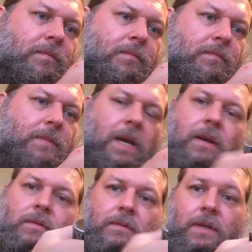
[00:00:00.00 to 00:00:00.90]
yeah,
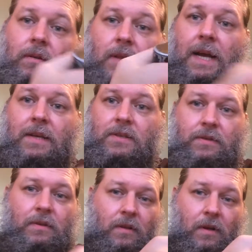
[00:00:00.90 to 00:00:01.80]
it'll last
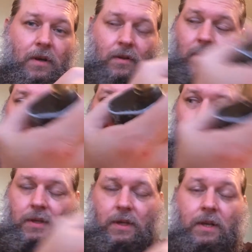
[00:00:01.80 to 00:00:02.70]
a lot longer on the
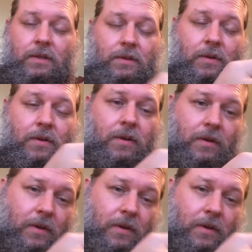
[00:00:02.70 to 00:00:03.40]
DNA 200